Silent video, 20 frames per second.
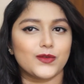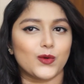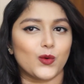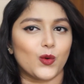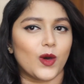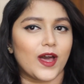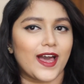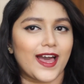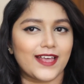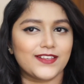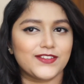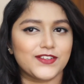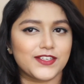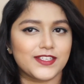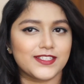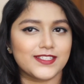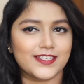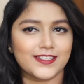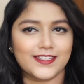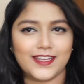So as you
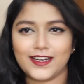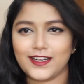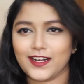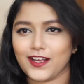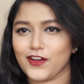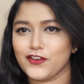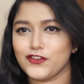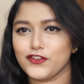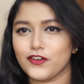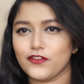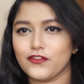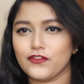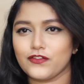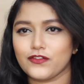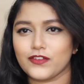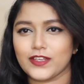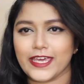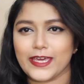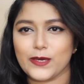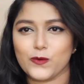can see, that kind
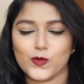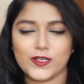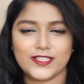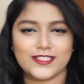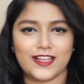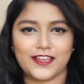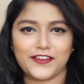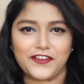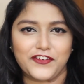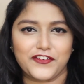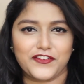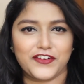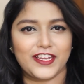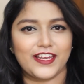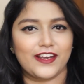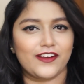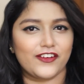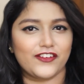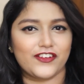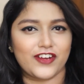of gave us like a
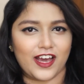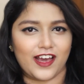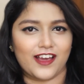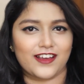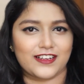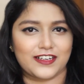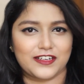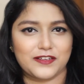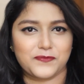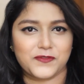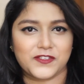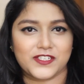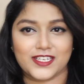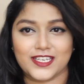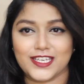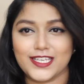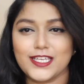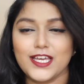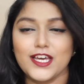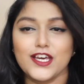really dark
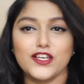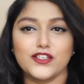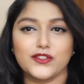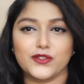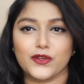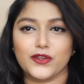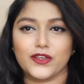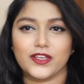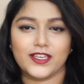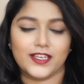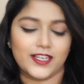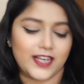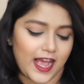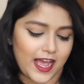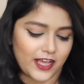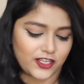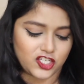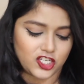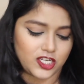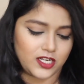lipstick. So you can
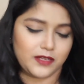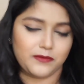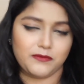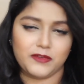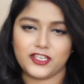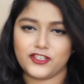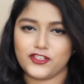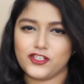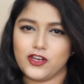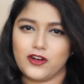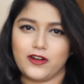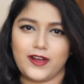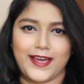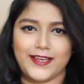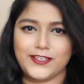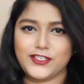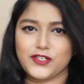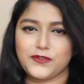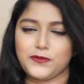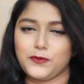actually mix your
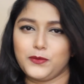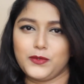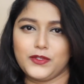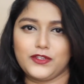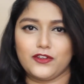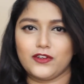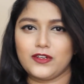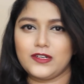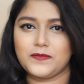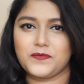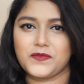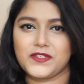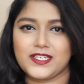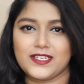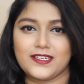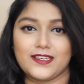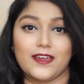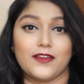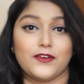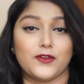eyeshadow with your
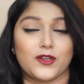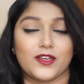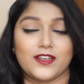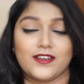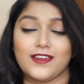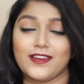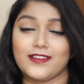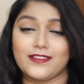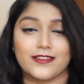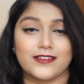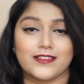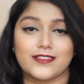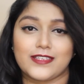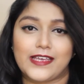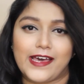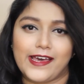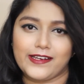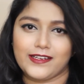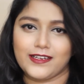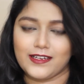lipstick and you can get the
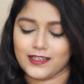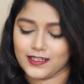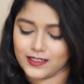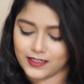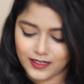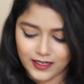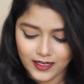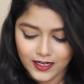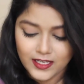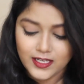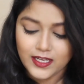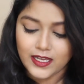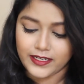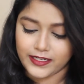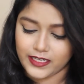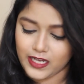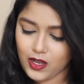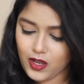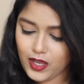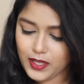desired color.
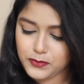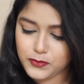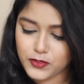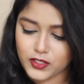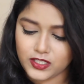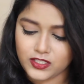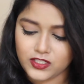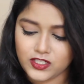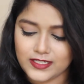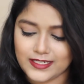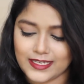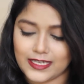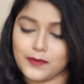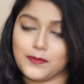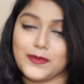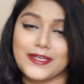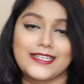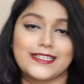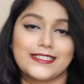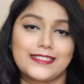Now I'm going to
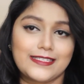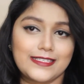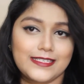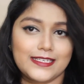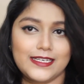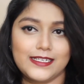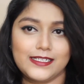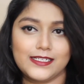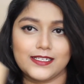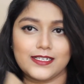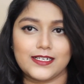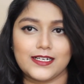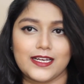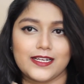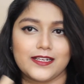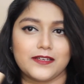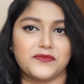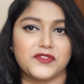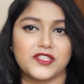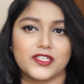take my concealer
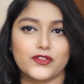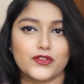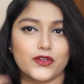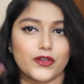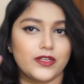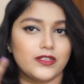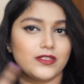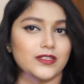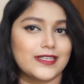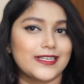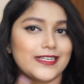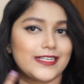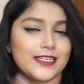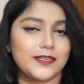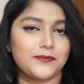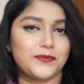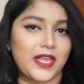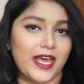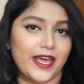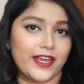and I'm just going to clean
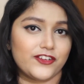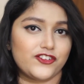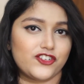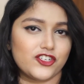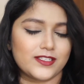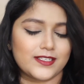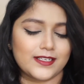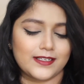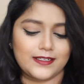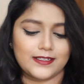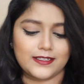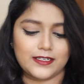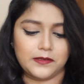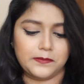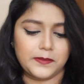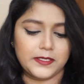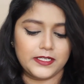up the edges a little